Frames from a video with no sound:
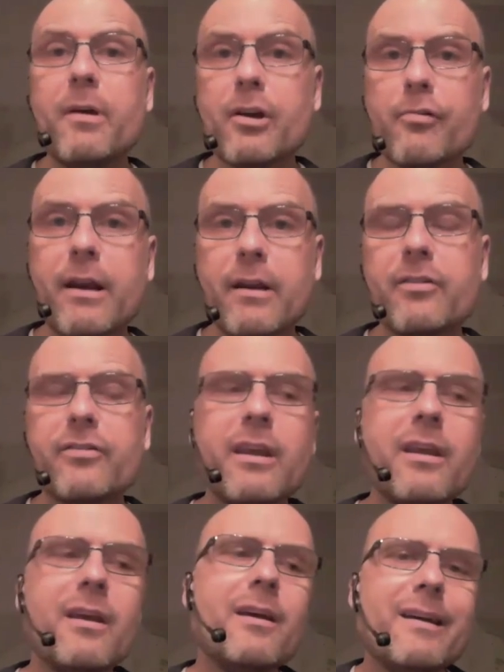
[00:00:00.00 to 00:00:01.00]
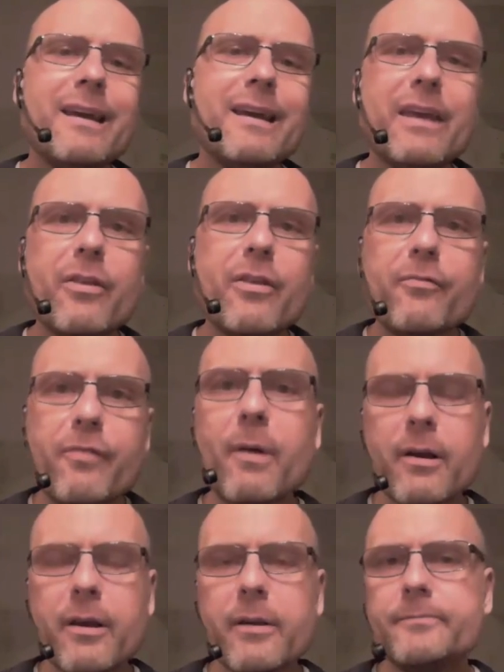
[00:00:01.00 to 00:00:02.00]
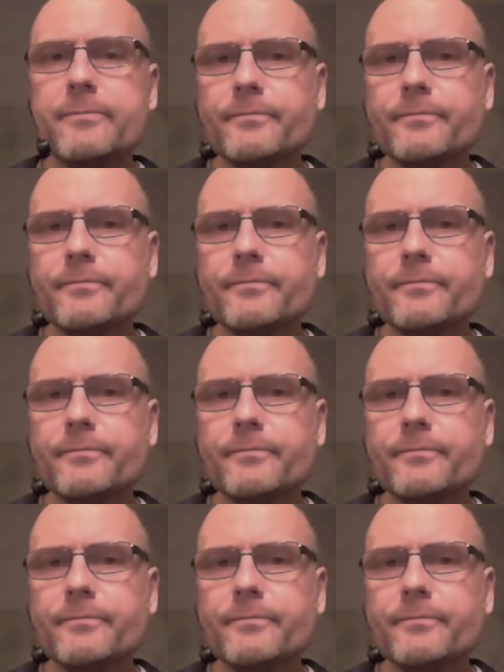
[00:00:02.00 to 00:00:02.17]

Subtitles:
credit. See, in the free market,